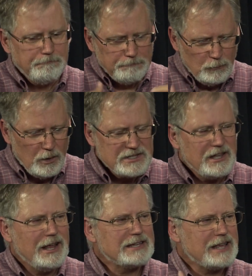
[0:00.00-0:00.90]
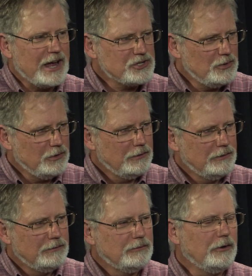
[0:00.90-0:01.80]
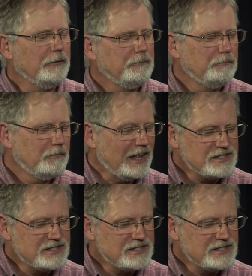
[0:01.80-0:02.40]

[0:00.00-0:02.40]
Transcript: what's the next action? That's